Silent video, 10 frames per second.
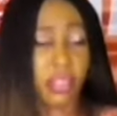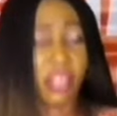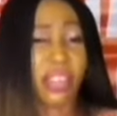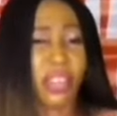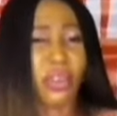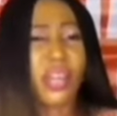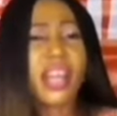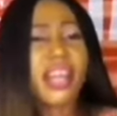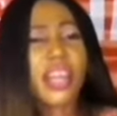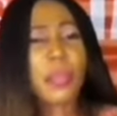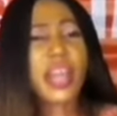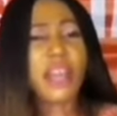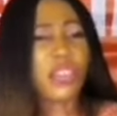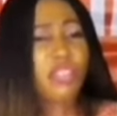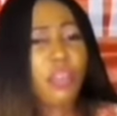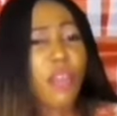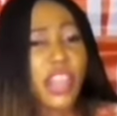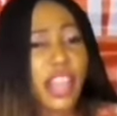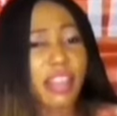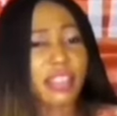You know, keeping her for 3 more
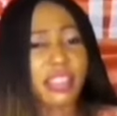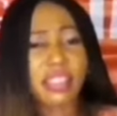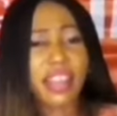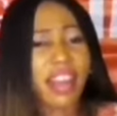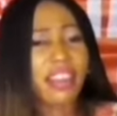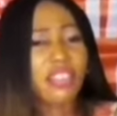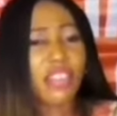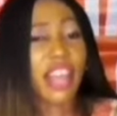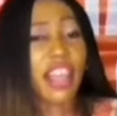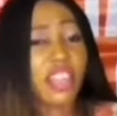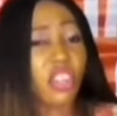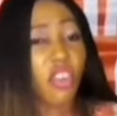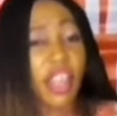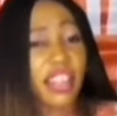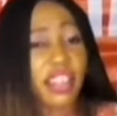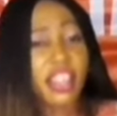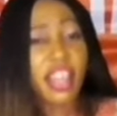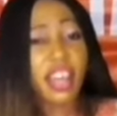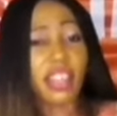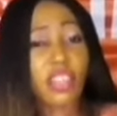years, adding to her age already,
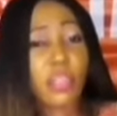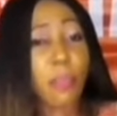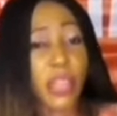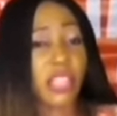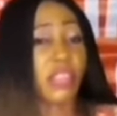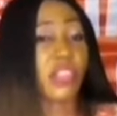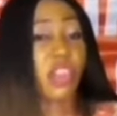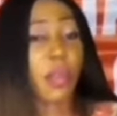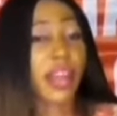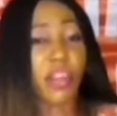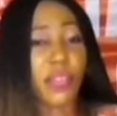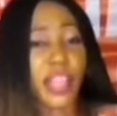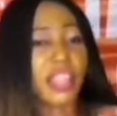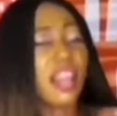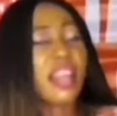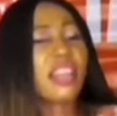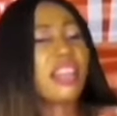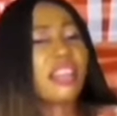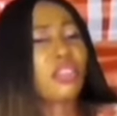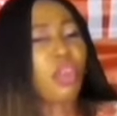and nothing positive is coming out of it. It
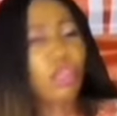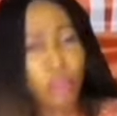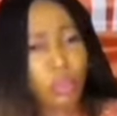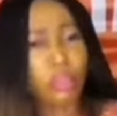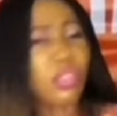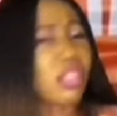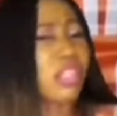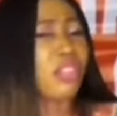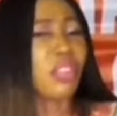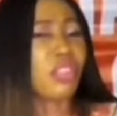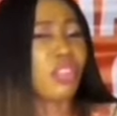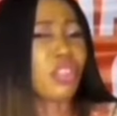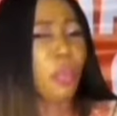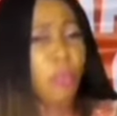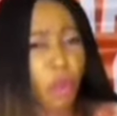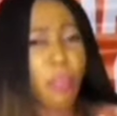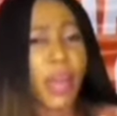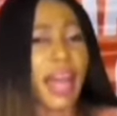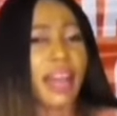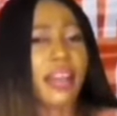is not good. It's not
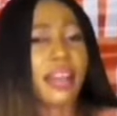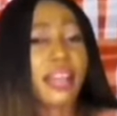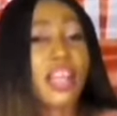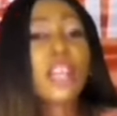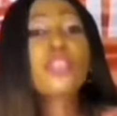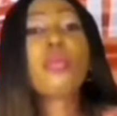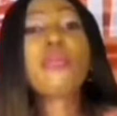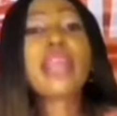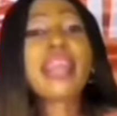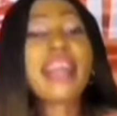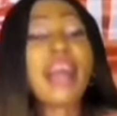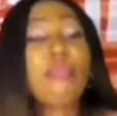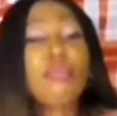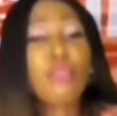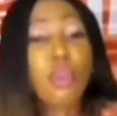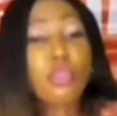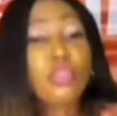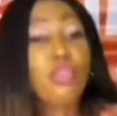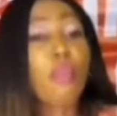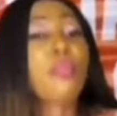proper. Some of them can go
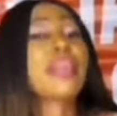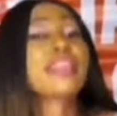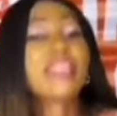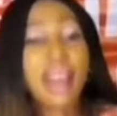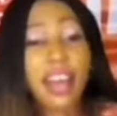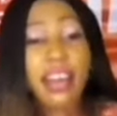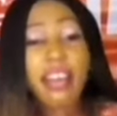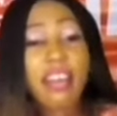so bitter